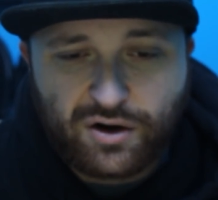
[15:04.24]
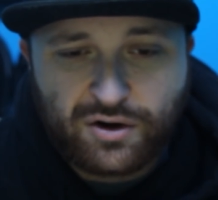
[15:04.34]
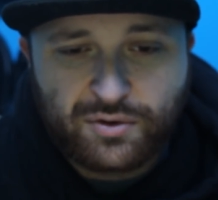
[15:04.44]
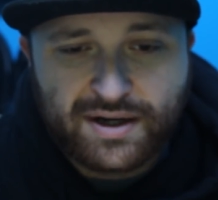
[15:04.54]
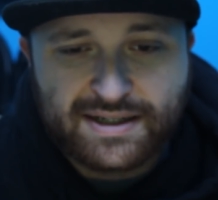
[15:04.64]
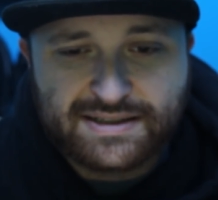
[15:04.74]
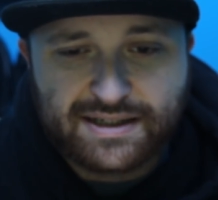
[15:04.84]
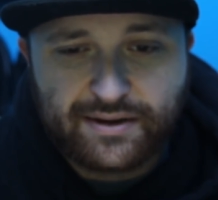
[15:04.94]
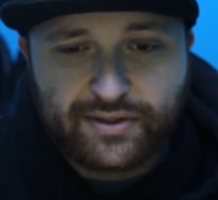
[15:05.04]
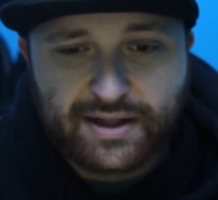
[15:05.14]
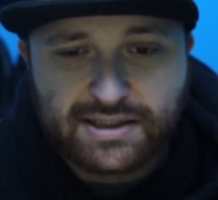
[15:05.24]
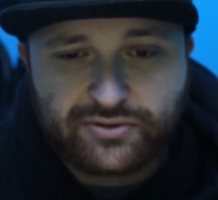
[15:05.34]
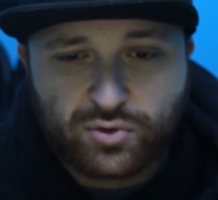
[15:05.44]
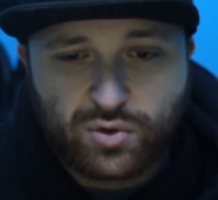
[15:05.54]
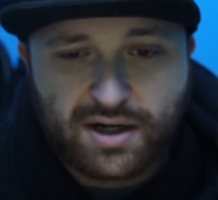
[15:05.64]
always, thanks
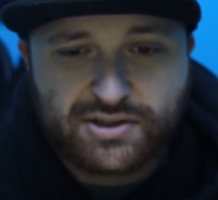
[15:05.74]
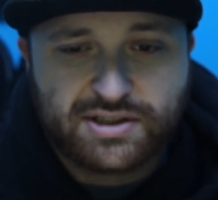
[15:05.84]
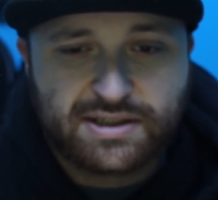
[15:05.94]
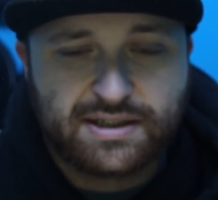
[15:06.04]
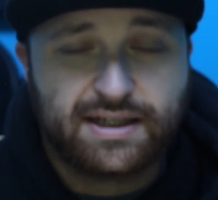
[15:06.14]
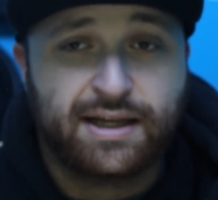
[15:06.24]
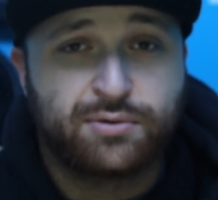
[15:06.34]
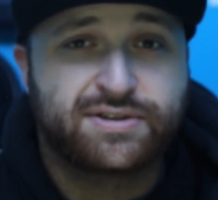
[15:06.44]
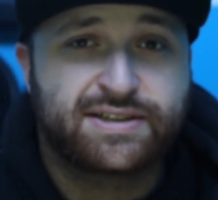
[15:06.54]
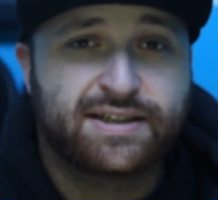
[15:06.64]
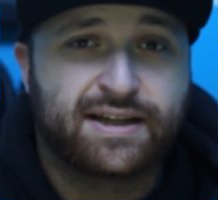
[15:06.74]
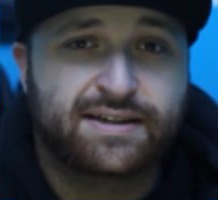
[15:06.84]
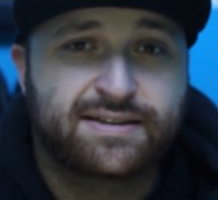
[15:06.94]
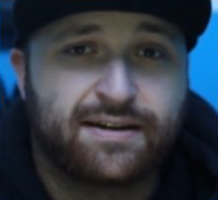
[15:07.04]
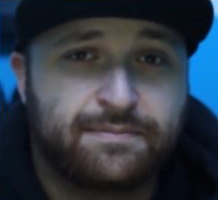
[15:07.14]
for watching, and we'll see you
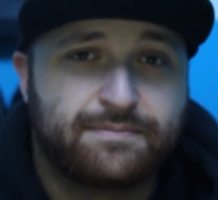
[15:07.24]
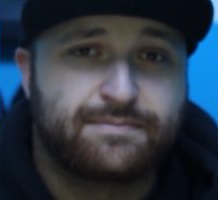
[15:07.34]
next time.